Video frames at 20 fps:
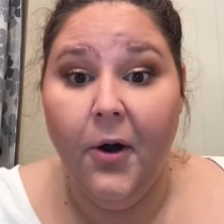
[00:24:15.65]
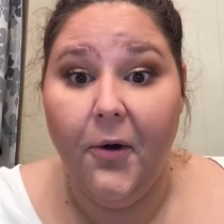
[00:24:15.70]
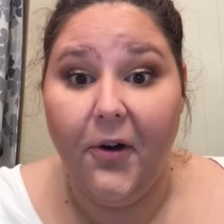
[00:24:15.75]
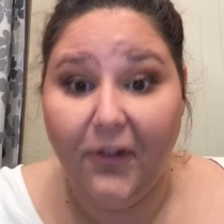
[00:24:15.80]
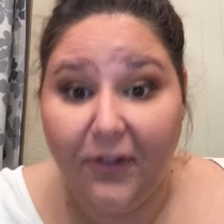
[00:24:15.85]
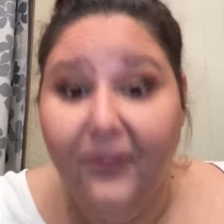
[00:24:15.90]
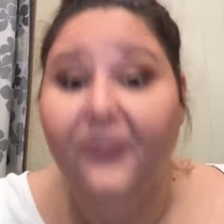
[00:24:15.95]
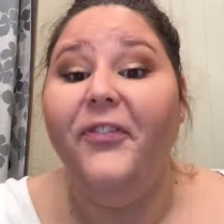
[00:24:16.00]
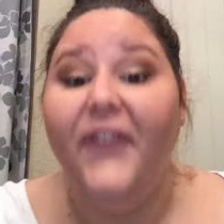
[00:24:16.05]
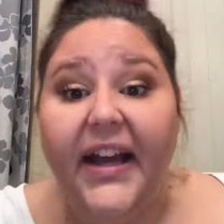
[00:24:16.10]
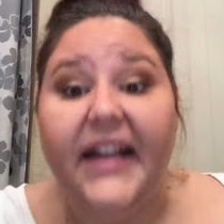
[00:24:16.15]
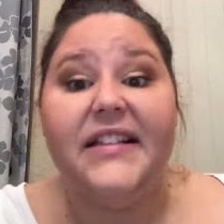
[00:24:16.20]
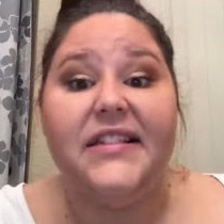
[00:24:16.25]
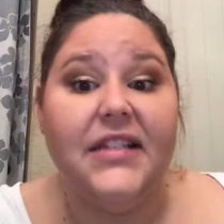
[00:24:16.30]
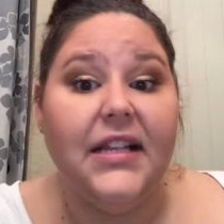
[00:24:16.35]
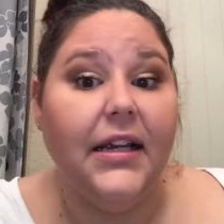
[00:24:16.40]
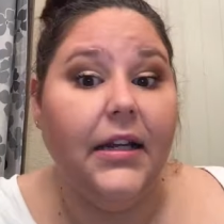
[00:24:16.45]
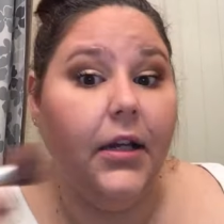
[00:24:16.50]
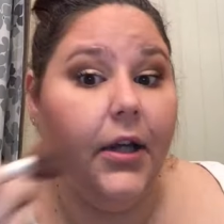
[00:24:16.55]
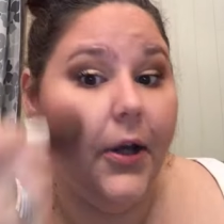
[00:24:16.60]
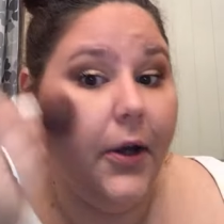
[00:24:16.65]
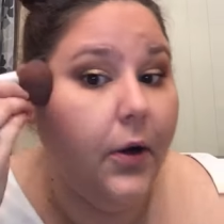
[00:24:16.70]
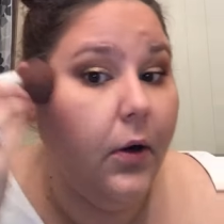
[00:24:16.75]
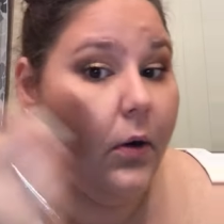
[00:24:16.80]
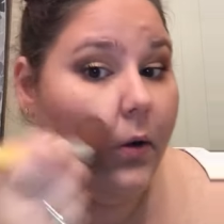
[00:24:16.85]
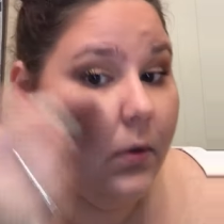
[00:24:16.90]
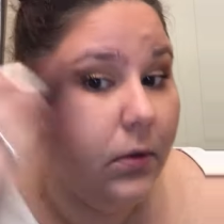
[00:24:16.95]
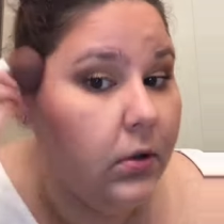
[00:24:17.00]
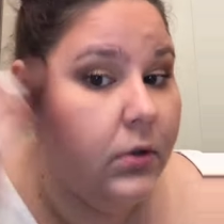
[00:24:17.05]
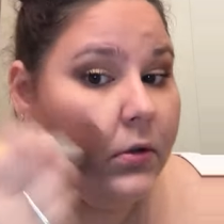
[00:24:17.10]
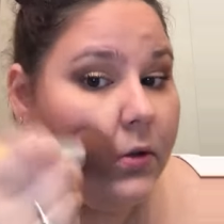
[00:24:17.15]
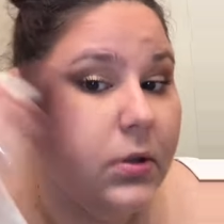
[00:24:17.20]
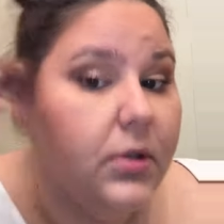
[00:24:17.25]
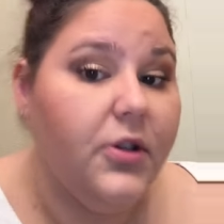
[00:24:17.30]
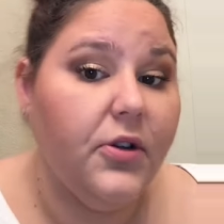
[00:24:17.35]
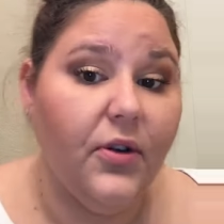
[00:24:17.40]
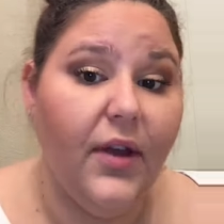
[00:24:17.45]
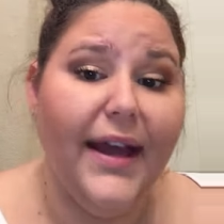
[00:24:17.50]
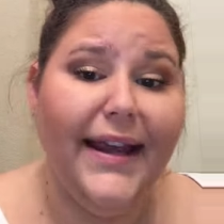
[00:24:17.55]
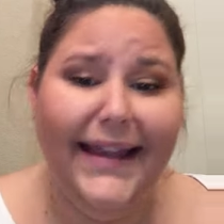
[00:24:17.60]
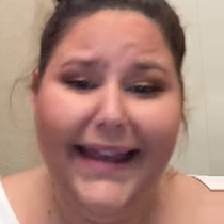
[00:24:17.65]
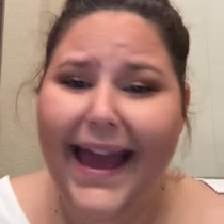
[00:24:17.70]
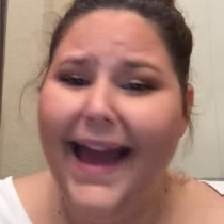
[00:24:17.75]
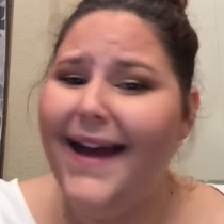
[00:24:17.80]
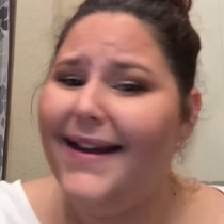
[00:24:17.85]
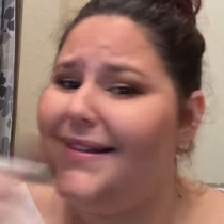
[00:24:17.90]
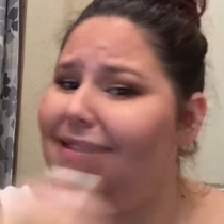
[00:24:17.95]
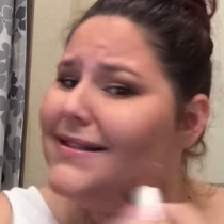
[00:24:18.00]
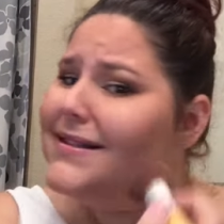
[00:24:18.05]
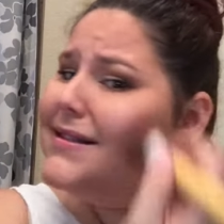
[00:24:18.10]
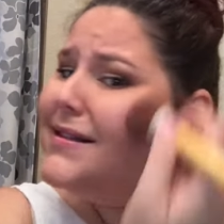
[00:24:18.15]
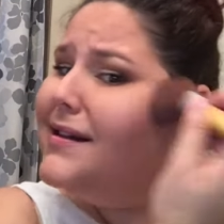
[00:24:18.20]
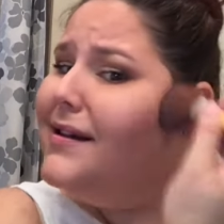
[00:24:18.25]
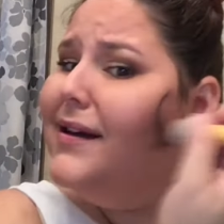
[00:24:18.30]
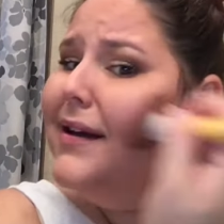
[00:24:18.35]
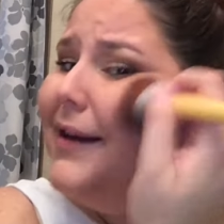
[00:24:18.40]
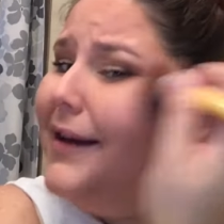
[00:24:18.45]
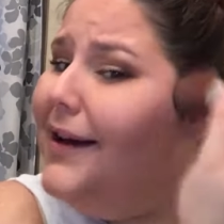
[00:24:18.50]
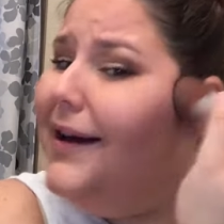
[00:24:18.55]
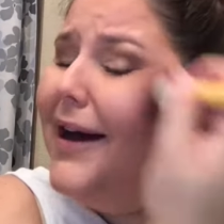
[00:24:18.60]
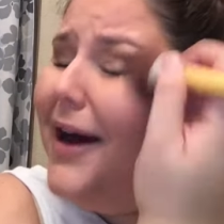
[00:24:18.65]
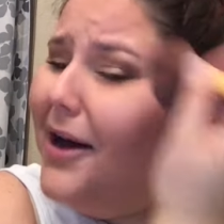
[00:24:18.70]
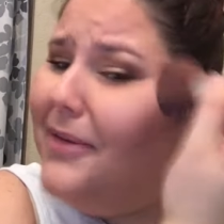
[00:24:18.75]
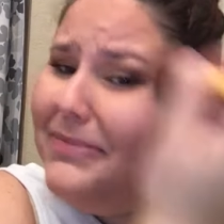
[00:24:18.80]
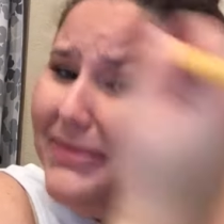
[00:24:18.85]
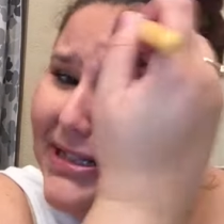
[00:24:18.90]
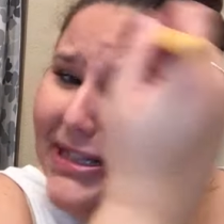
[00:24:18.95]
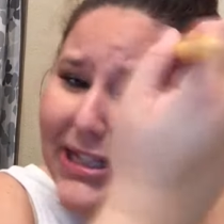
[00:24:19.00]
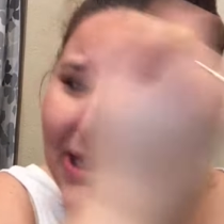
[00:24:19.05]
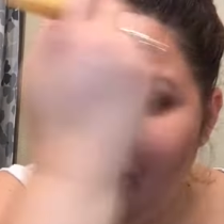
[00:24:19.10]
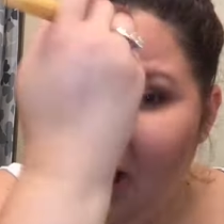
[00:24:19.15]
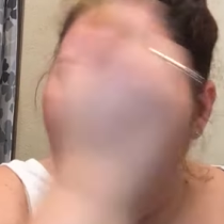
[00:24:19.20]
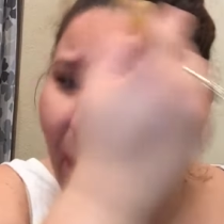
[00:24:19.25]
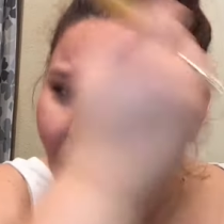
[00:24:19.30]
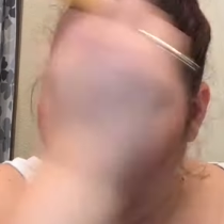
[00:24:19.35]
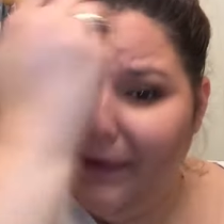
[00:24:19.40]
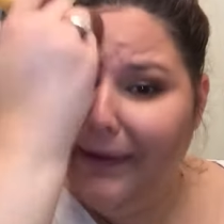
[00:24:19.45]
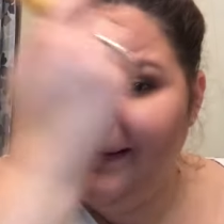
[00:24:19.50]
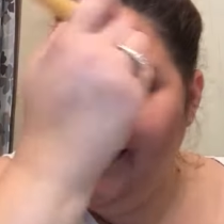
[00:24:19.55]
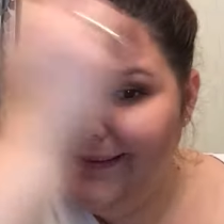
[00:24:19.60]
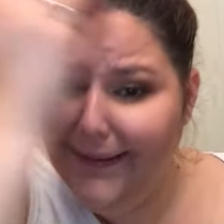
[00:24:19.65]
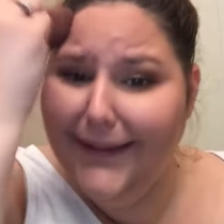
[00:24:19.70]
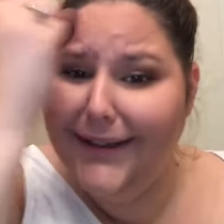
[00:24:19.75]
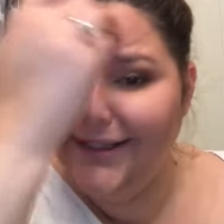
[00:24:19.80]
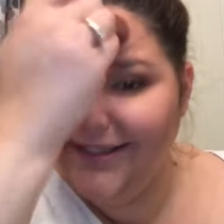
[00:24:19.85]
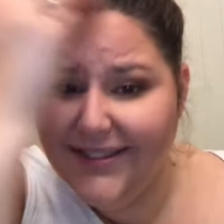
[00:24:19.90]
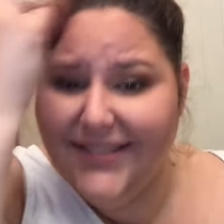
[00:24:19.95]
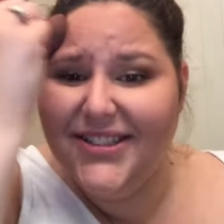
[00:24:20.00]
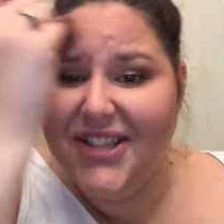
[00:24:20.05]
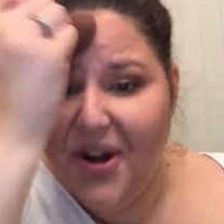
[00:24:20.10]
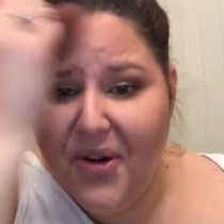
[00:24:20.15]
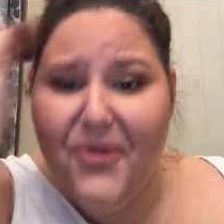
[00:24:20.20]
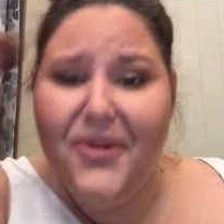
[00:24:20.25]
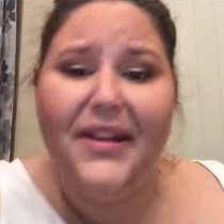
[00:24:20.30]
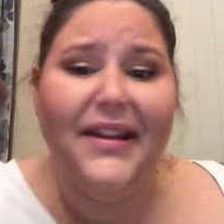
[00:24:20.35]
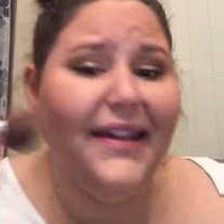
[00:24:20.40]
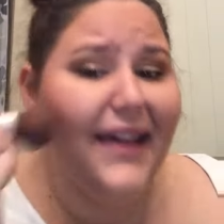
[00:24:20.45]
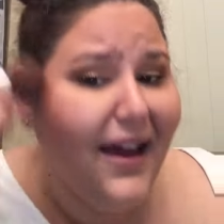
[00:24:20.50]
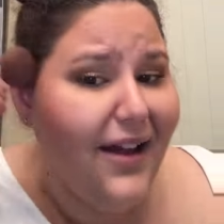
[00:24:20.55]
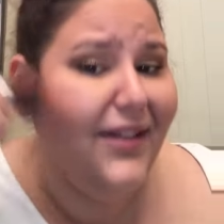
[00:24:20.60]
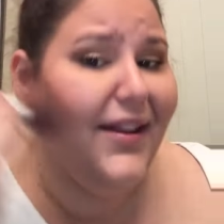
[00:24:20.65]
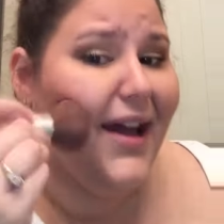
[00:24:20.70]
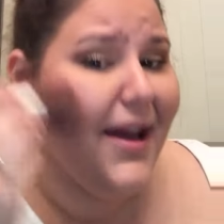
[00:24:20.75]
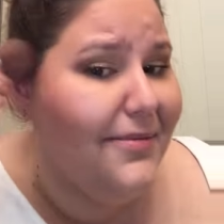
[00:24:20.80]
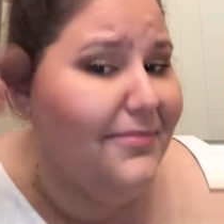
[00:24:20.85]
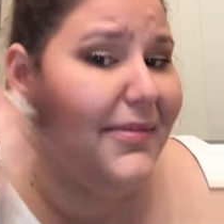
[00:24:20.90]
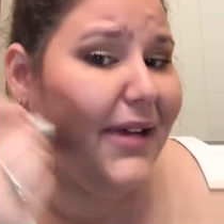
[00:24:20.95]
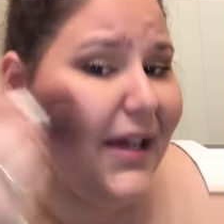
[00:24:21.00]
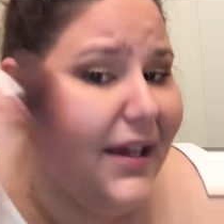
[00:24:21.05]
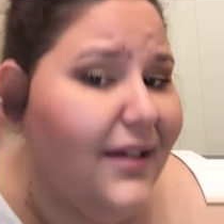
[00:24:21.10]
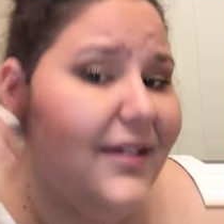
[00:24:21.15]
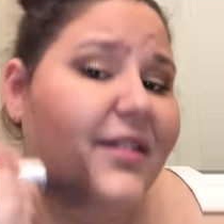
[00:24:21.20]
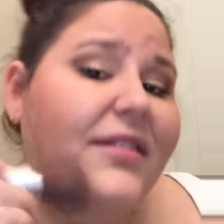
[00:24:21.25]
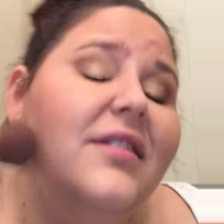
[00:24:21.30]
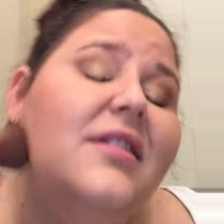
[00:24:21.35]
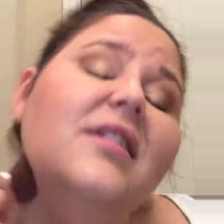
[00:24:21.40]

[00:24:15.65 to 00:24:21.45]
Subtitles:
We're fixing you. You're like, yes, I'm sorry. Don't yell at me.